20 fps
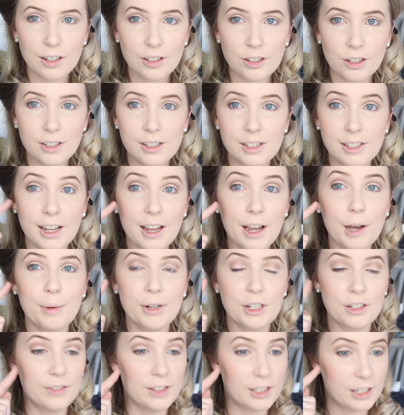So you can see how
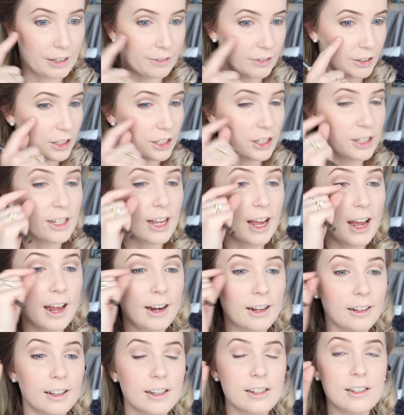much of a difference just
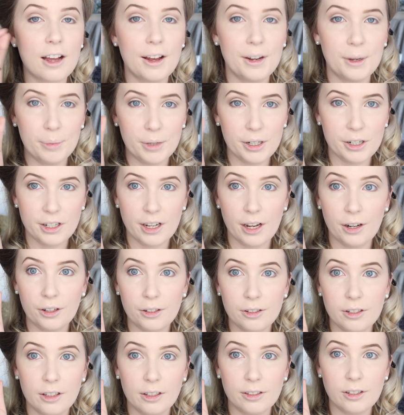adding that tiny bit of
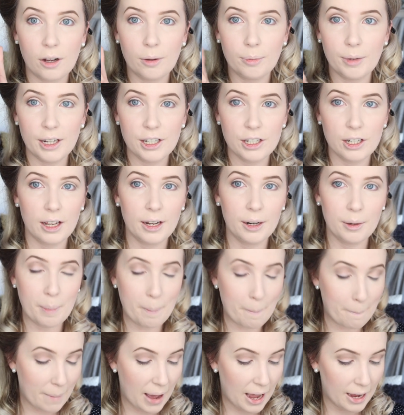shadow to the top lash line
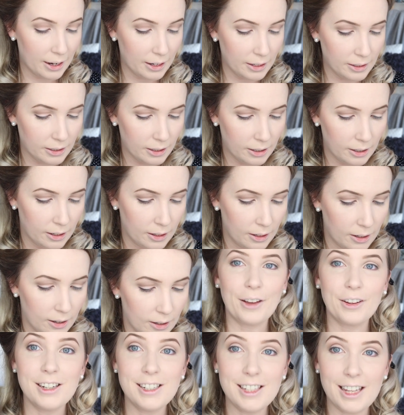made.
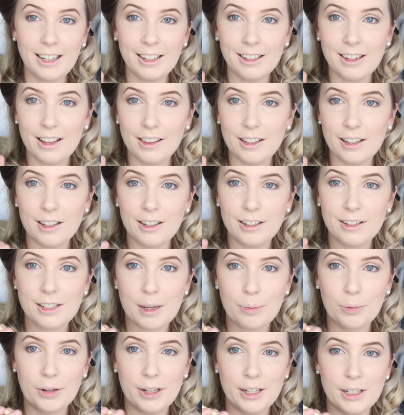I'm going to take another
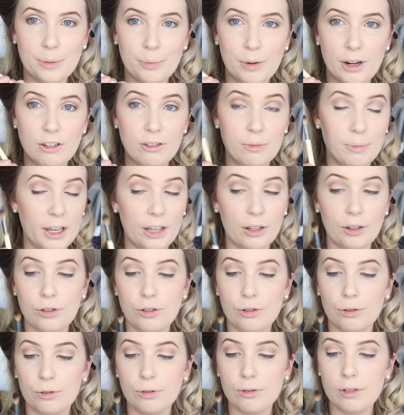double-ended brush from Eco
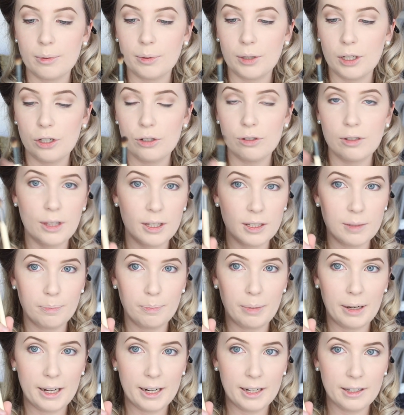Tools. I'm going to use this
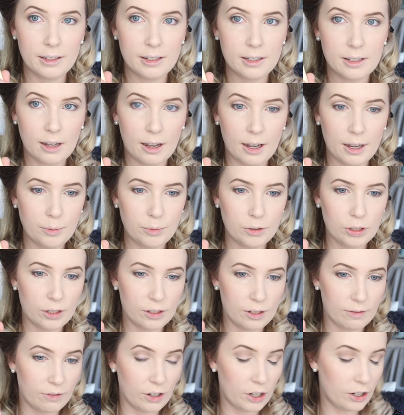blend side, which
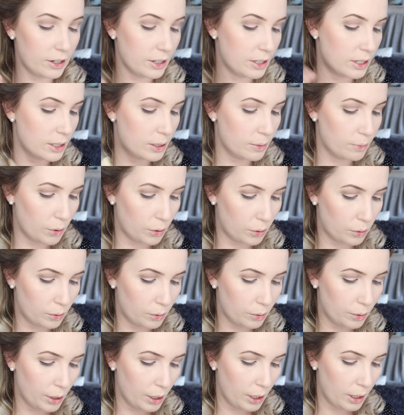is a very
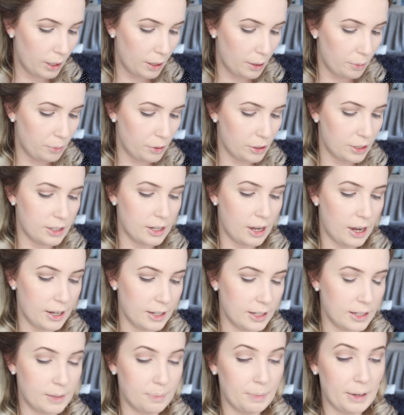small,
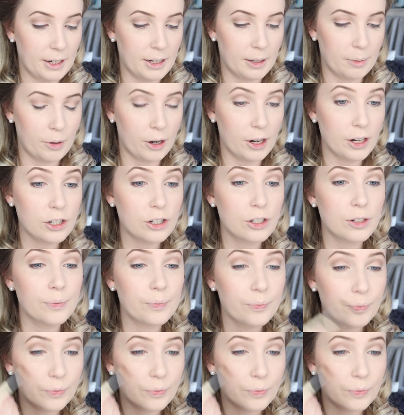precise blending brush.